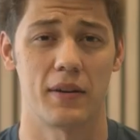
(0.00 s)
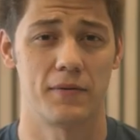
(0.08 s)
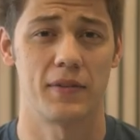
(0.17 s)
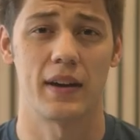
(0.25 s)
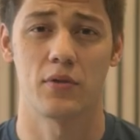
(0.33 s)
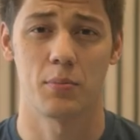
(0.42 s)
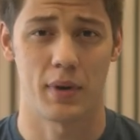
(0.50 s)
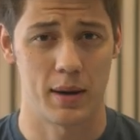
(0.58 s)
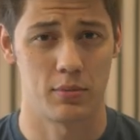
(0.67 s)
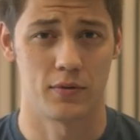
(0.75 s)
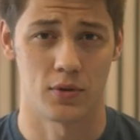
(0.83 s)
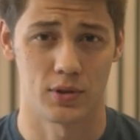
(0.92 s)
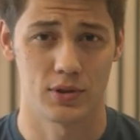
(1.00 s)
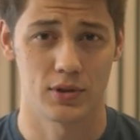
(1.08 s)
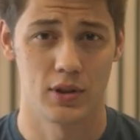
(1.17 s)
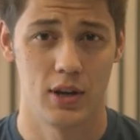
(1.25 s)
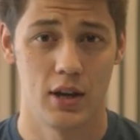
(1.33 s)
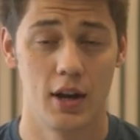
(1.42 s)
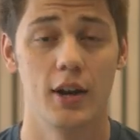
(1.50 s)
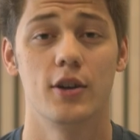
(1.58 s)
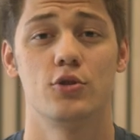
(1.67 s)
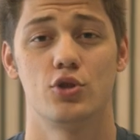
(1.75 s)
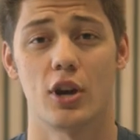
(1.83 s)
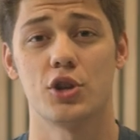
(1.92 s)
my favorite Bible verse.
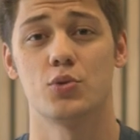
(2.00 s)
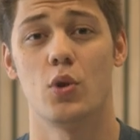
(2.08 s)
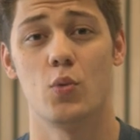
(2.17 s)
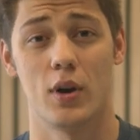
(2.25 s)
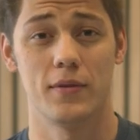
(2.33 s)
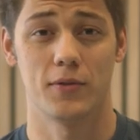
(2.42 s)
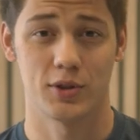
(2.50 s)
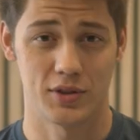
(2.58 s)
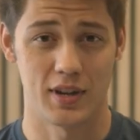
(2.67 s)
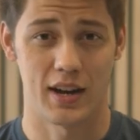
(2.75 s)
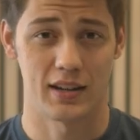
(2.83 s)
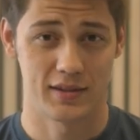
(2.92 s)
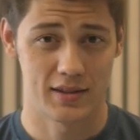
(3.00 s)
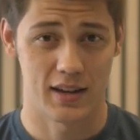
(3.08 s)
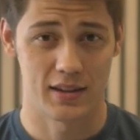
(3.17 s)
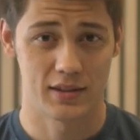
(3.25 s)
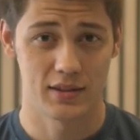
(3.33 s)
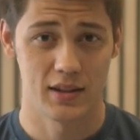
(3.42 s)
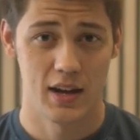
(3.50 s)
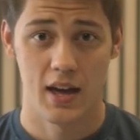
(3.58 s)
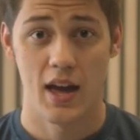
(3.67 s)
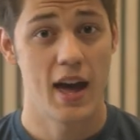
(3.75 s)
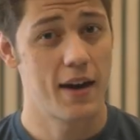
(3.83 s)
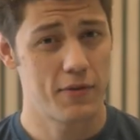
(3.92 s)
Joshua 1 verse 9 says,
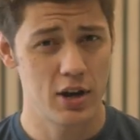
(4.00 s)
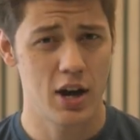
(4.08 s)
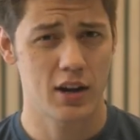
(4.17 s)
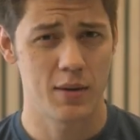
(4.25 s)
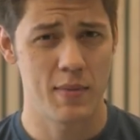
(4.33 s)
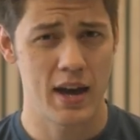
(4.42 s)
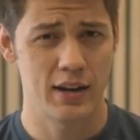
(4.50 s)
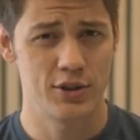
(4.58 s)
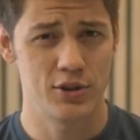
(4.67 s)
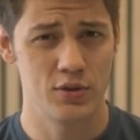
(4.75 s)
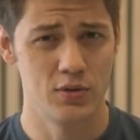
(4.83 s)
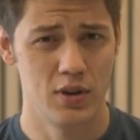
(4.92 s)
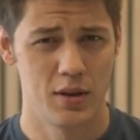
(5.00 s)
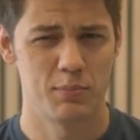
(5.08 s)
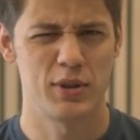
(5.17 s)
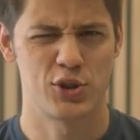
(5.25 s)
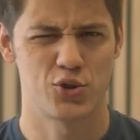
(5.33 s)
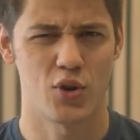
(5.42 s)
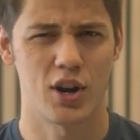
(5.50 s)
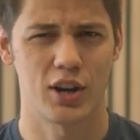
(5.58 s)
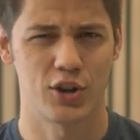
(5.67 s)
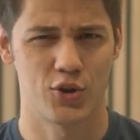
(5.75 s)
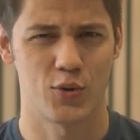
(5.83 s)
"Have I not commanded you? Be strong and